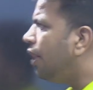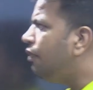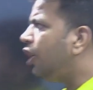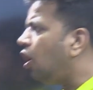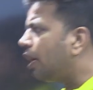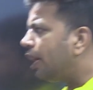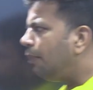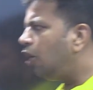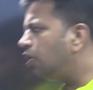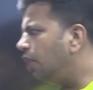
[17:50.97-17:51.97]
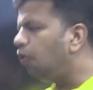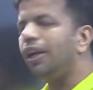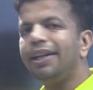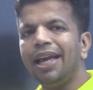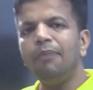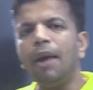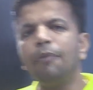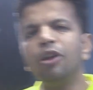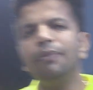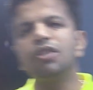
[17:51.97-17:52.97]
talking about the volatile
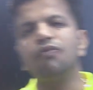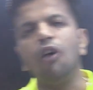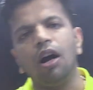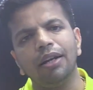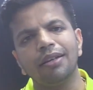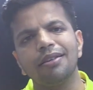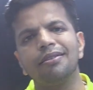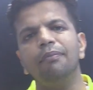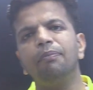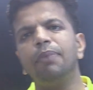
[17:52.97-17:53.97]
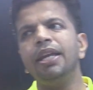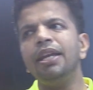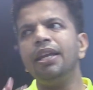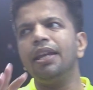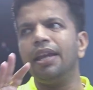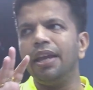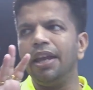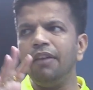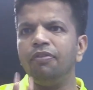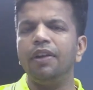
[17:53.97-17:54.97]
memory means what? Simply
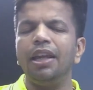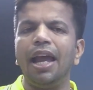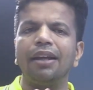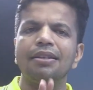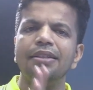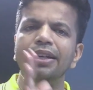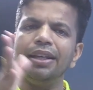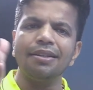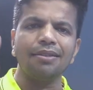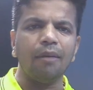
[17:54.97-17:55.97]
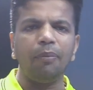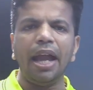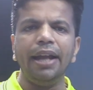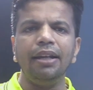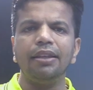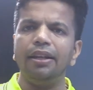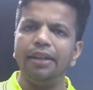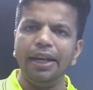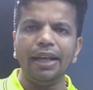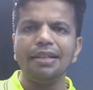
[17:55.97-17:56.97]
if electricity is supplied, then
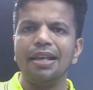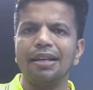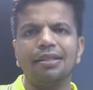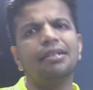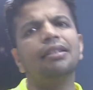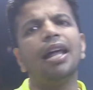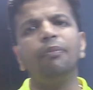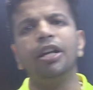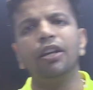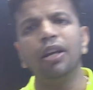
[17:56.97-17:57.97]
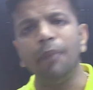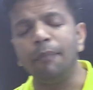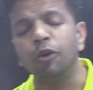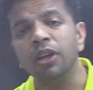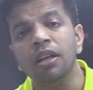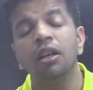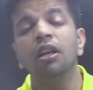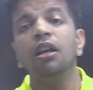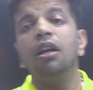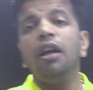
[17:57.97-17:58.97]
data is exist in that particular memory.
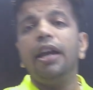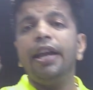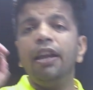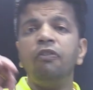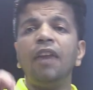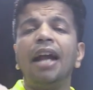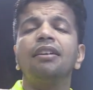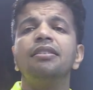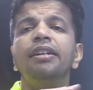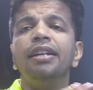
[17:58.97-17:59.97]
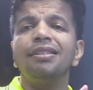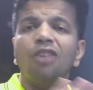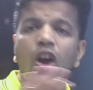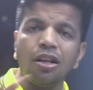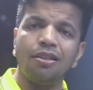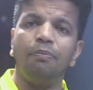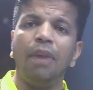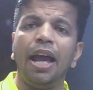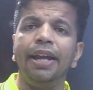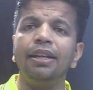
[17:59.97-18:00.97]
If electricity is not
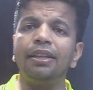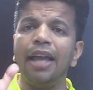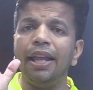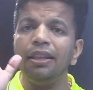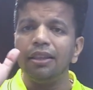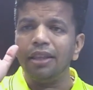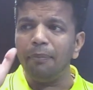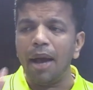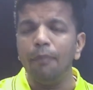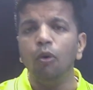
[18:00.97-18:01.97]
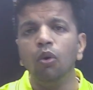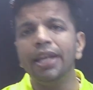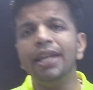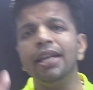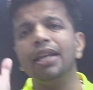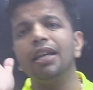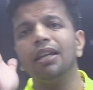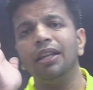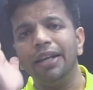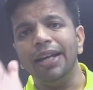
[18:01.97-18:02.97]
supplied, then the memory,
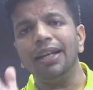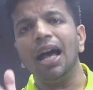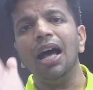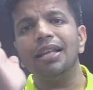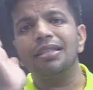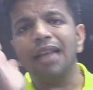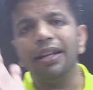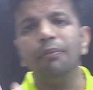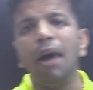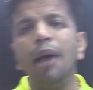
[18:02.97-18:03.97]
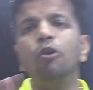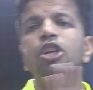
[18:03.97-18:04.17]
the data inside the memory is